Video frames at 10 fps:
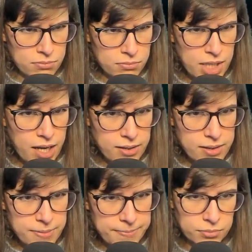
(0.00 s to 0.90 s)

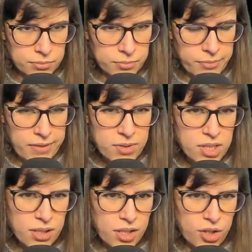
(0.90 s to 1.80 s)
Yes. I don't
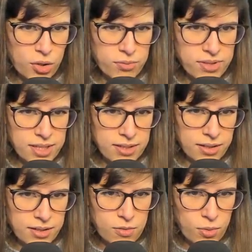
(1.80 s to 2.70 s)
see any ghosties
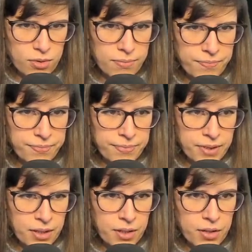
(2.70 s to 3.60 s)
in this one.
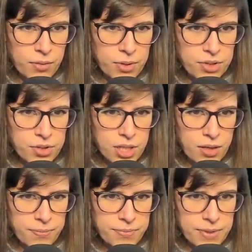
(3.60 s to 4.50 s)
Which, you
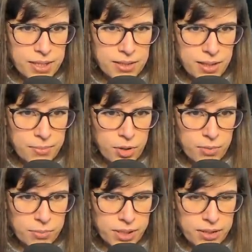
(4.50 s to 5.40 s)
know, is I'm not
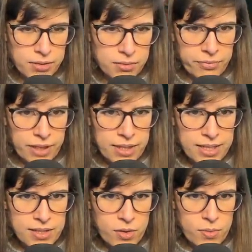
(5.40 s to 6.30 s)
complaining.
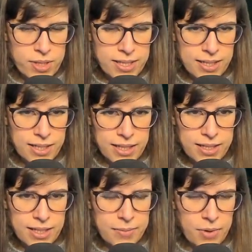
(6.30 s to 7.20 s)
There's always another.
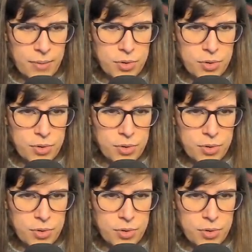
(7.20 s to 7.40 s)
I'm